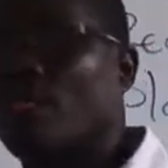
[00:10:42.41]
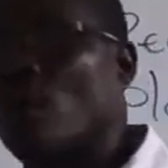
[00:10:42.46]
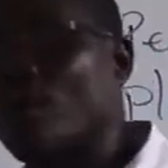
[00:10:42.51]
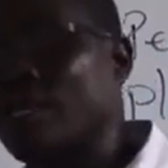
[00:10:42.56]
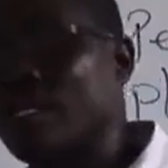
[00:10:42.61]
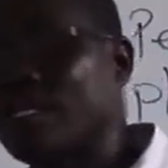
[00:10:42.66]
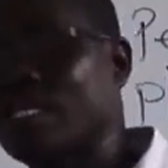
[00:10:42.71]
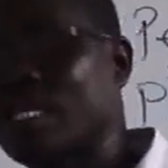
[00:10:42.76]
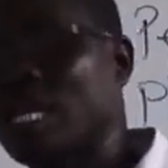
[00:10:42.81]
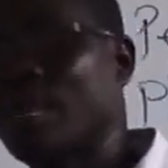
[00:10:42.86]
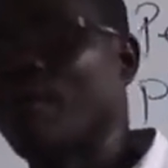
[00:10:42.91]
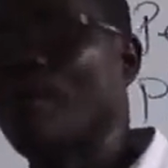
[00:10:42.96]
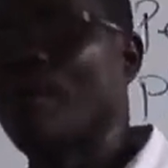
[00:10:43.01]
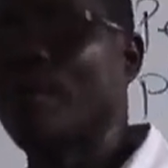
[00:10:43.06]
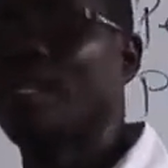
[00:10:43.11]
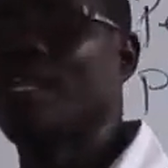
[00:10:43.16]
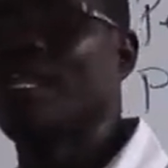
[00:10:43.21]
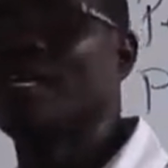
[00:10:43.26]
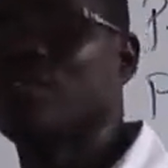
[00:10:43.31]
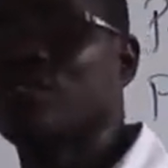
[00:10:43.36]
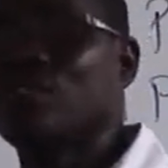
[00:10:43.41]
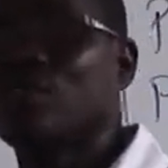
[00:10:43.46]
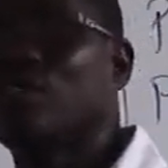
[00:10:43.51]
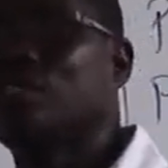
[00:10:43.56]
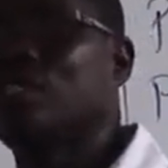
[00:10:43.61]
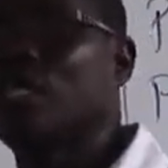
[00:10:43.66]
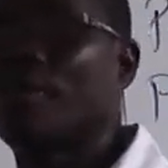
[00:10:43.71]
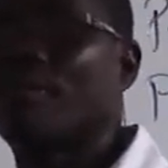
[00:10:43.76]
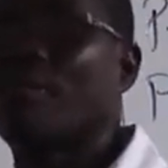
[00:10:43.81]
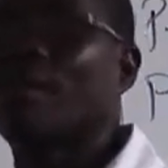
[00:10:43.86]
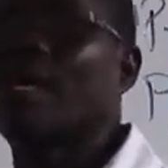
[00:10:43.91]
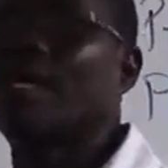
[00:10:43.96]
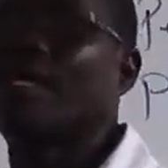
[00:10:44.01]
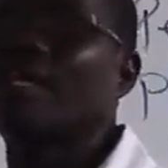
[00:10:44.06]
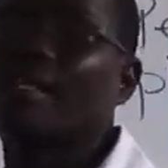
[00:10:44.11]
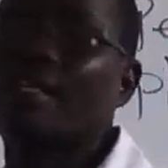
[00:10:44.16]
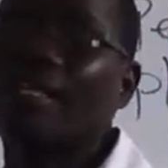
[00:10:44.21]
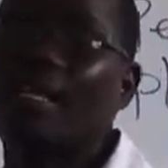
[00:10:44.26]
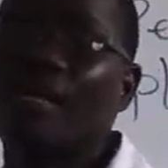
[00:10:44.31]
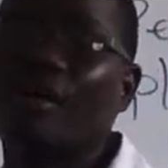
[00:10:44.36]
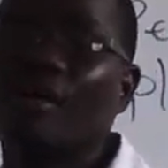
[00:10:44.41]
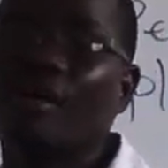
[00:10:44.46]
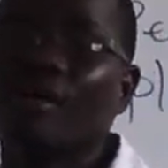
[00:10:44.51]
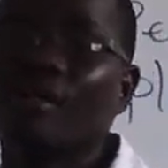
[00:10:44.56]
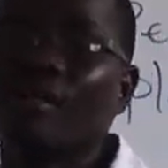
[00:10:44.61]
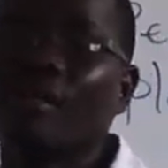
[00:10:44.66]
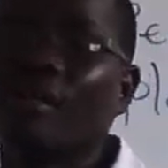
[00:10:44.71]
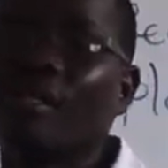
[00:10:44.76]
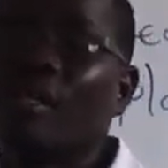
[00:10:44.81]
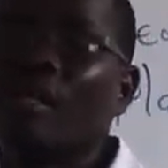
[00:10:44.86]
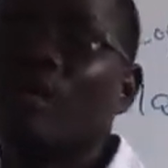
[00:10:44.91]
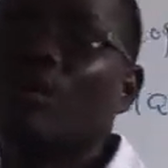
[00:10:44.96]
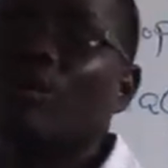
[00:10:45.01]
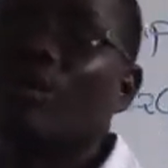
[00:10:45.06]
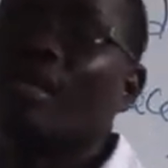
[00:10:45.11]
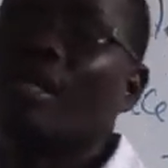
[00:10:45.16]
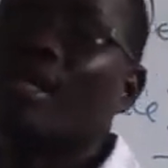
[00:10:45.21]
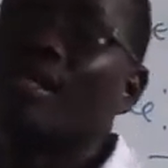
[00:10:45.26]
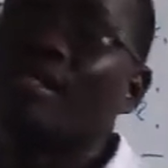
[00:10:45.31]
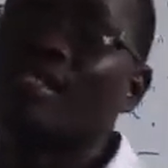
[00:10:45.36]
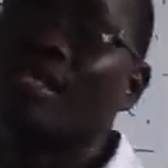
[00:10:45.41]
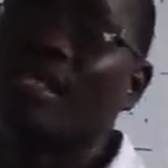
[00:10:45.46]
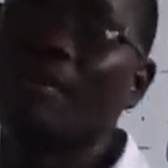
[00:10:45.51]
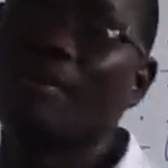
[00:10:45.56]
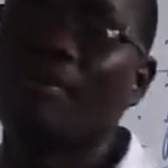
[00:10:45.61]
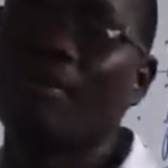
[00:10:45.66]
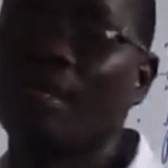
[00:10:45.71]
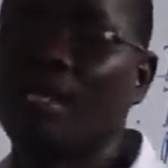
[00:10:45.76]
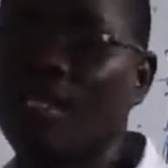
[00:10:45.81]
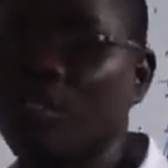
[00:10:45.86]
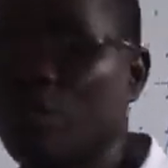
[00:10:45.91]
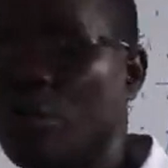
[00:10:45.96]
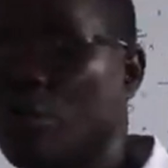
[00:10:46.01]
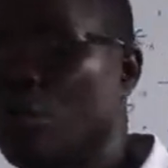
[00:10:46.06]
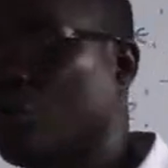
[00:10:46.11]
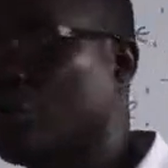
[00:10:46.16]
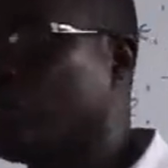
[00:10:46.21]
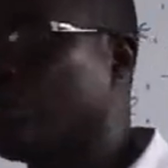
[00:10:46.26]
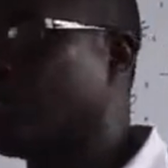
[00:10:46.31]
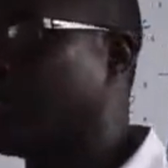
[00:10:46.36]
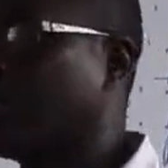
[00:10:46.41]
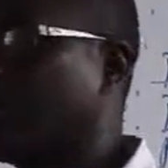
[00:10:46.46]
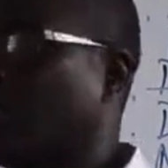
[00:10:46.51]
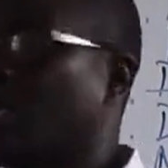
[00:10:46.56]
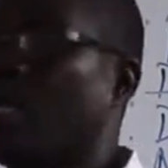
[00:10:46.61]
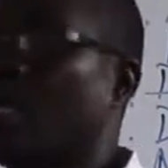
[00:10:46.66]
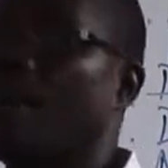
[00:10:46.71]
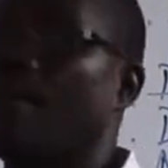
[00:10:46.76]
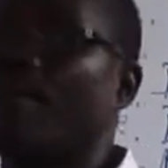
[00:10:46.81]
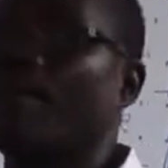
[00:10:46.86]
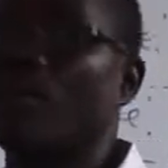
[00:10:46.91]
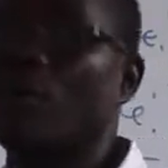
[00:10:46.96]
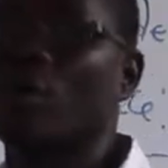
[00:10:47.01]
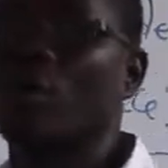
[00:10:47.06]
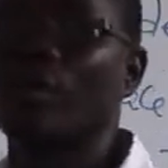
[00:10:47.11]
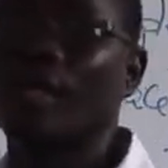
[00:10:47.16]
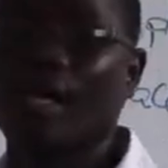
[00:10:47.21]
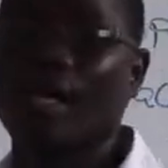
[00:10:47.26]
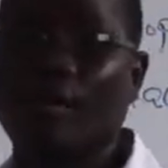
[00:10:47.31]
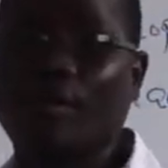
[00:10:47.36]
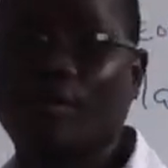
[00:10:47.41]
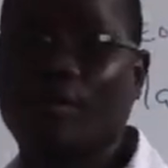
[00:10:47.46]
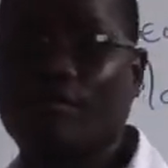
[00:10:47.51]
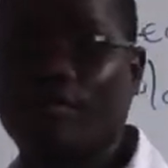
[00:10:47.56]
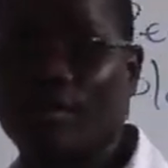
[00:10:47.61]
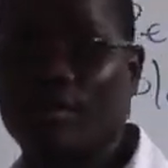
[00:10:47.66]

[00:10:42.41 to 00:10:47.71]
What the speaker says: When somebody does not apply a noun, we can simply use pronoun.